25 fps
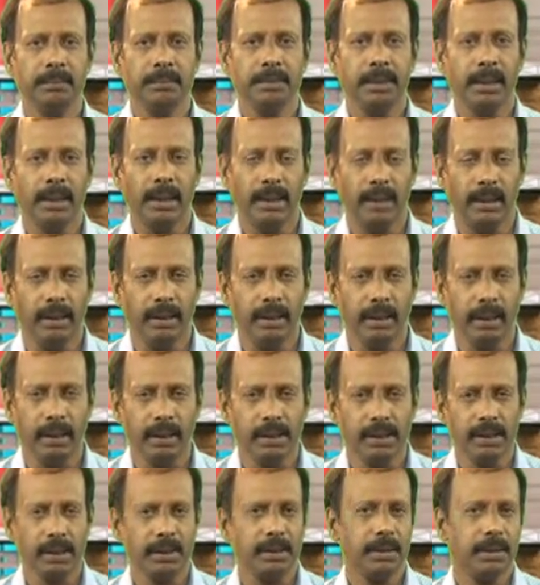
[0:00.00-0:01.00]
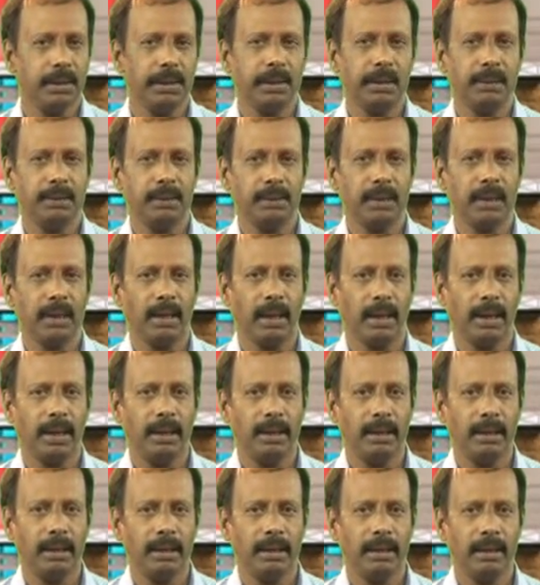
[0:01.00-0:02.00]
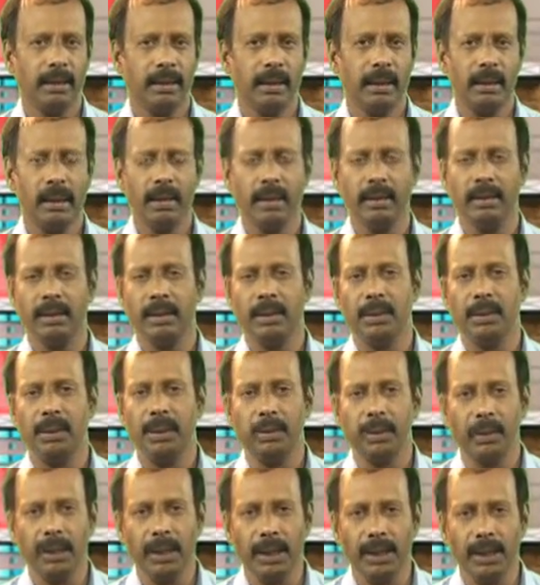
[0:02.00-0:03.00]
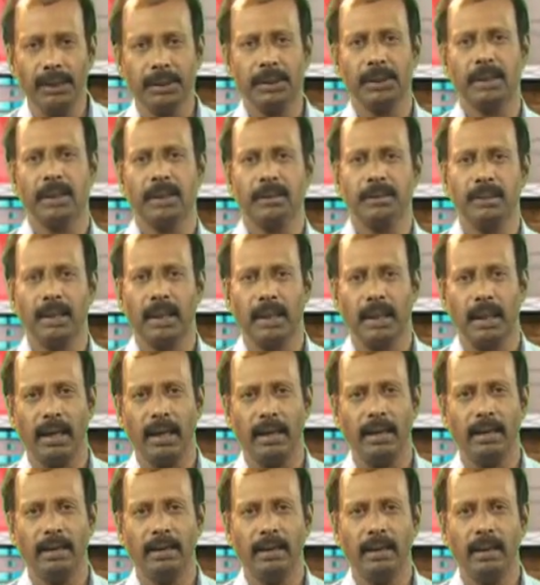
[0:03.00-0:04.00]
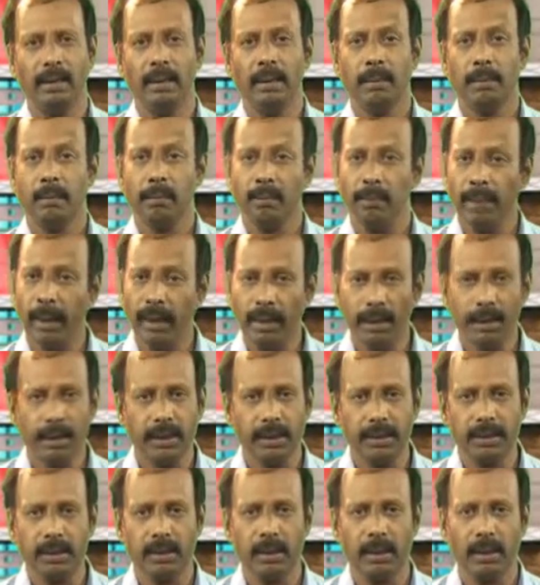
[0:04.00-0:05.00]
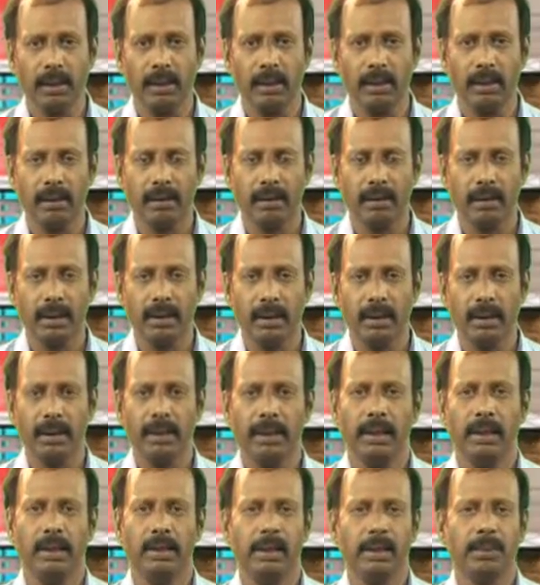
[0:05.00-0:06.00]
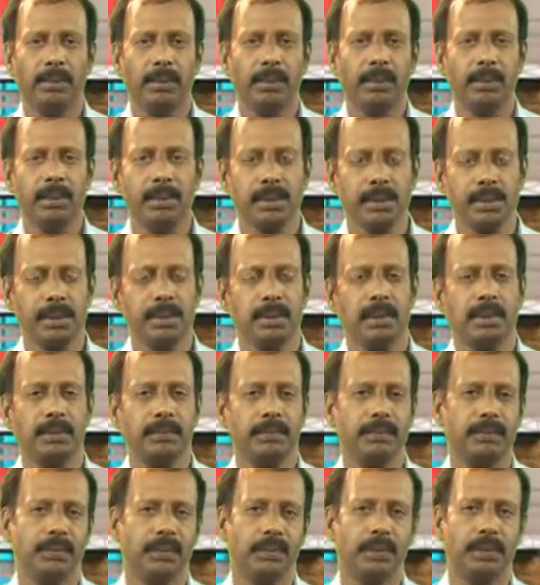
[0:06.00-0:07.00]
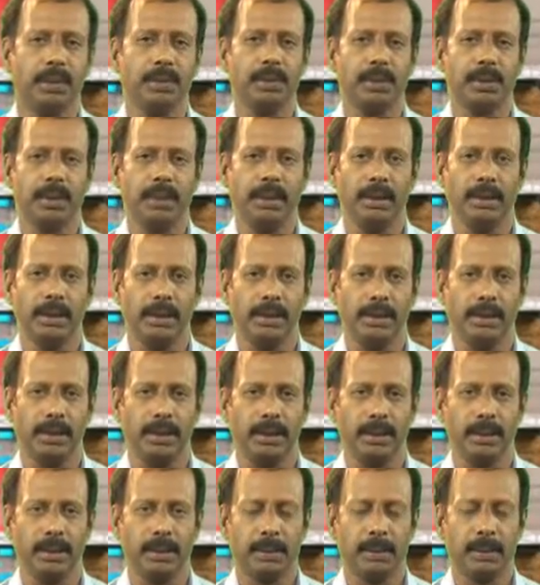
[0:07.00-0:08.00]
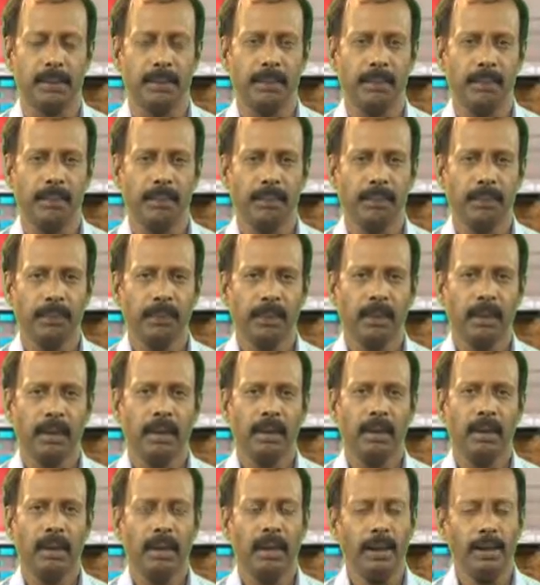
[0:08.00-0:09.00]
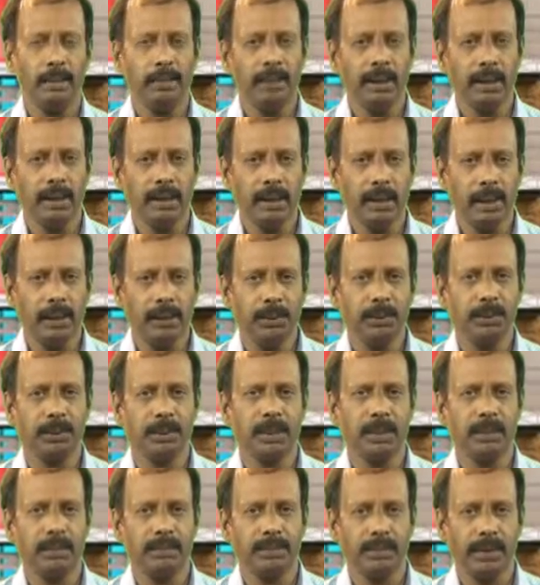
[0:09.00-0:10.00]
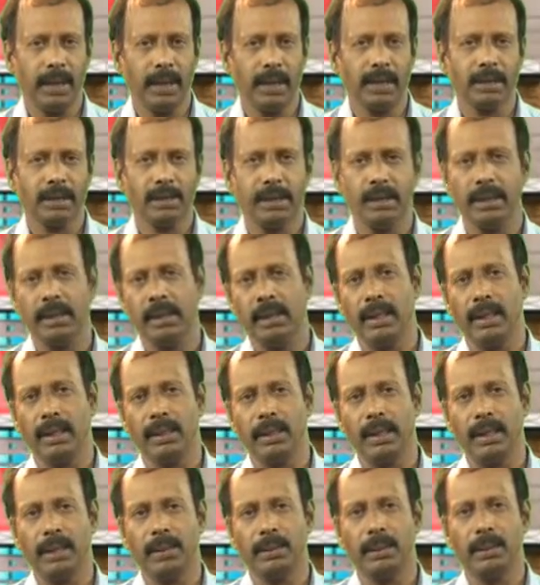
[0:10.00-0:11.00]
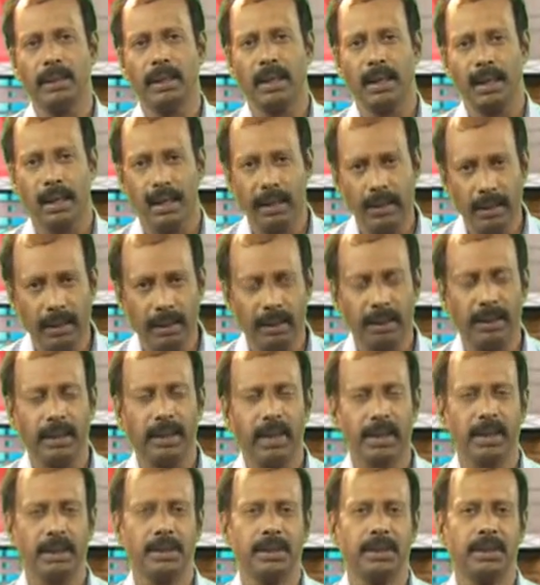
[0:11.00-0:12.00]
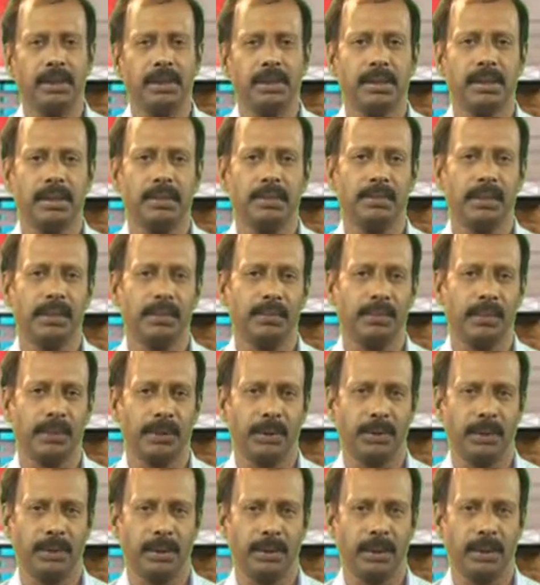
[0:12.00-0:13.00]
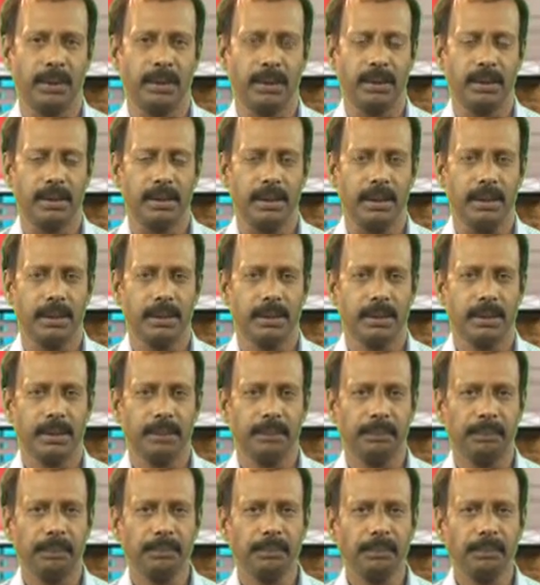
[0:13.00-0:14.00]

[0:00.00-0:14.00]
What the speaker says: the intensity of the light, and the duration of the light matters a lot in the process of photosynthesis. Let me tell you some facts related to the light reactions of the photosynthesis.